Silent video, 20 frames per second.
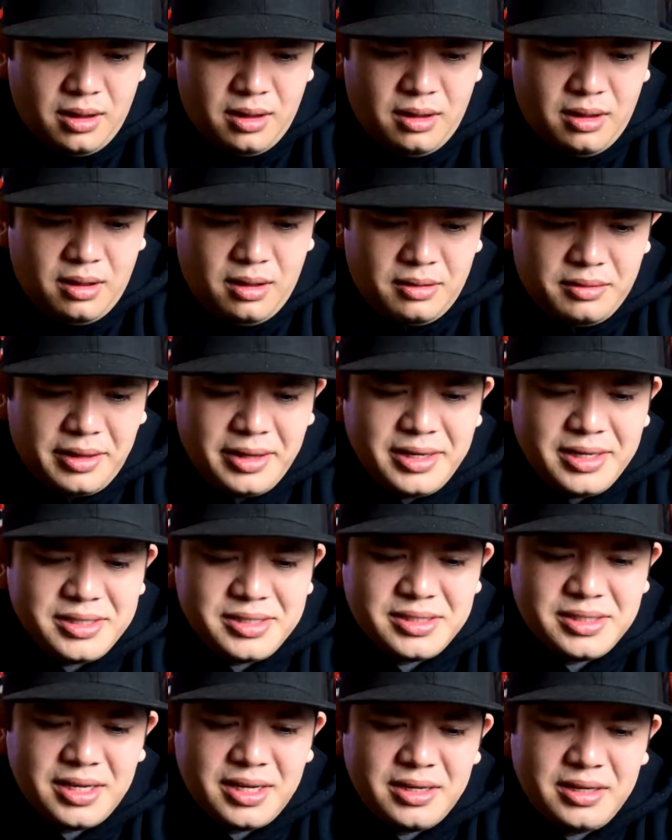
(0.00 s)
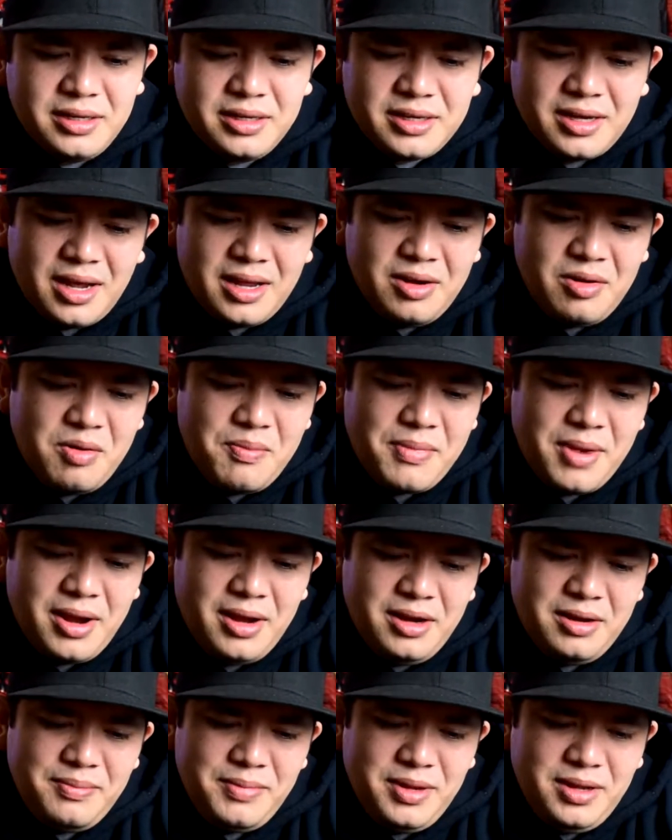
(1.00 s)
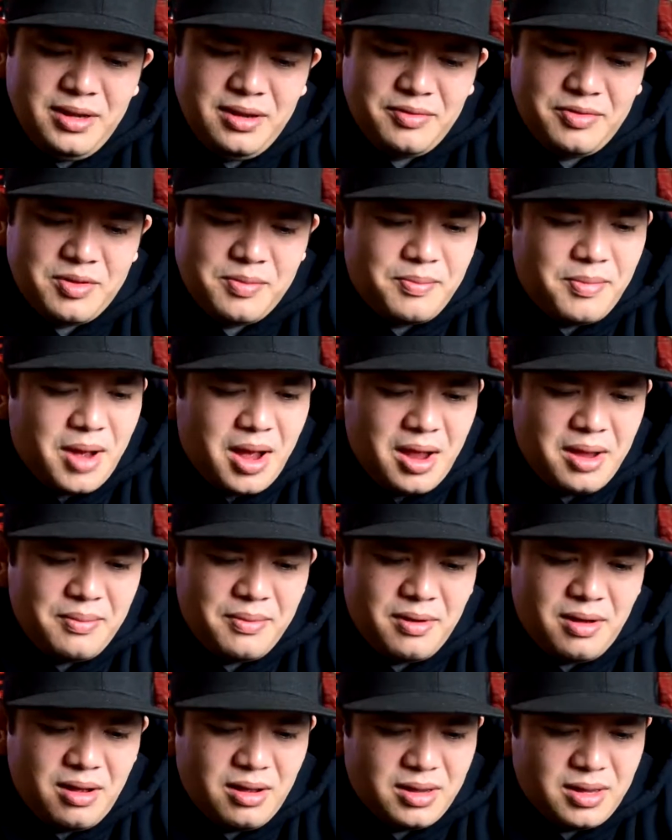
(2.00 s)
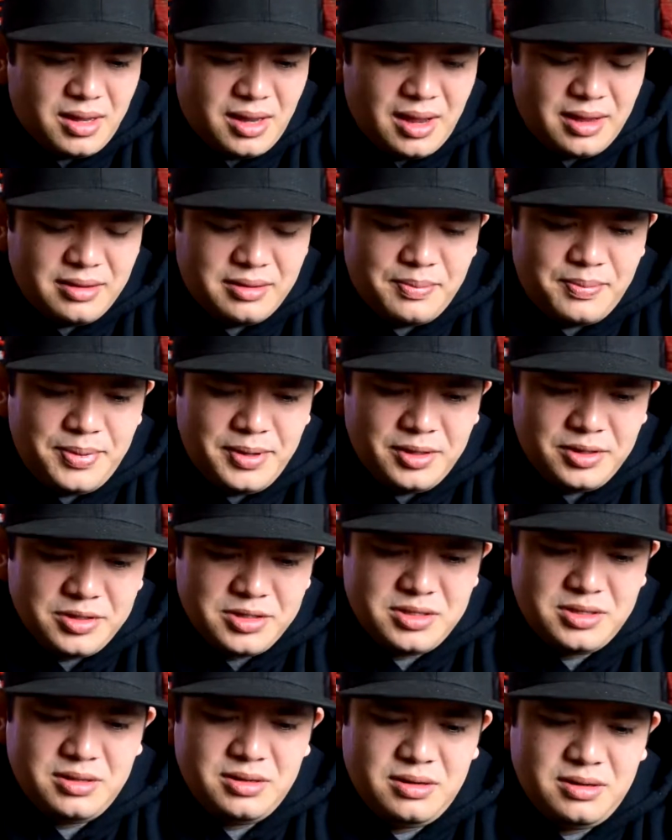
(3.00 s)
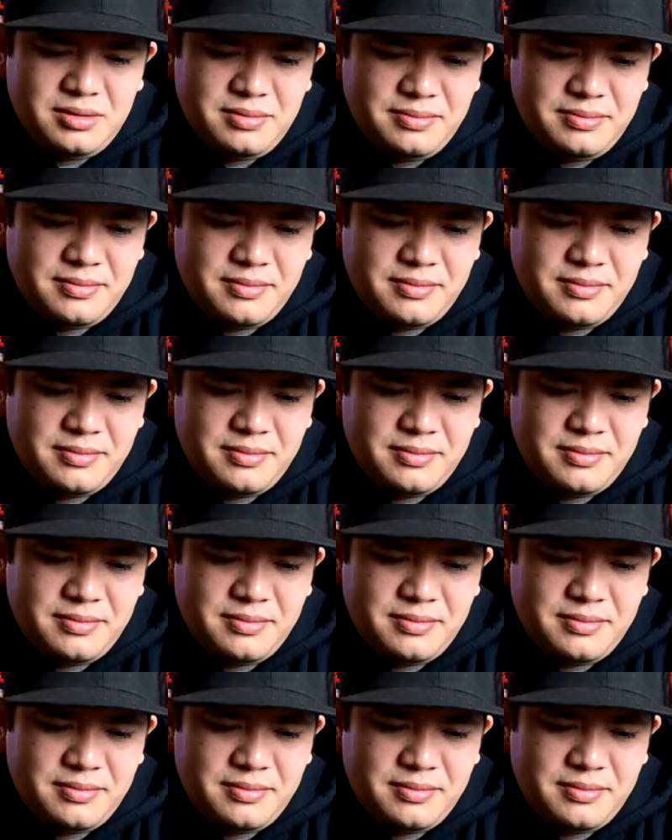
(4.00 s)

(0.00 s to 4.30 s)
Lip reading: Like I said, it kind of reminded me of the Maibock and the Pilsner.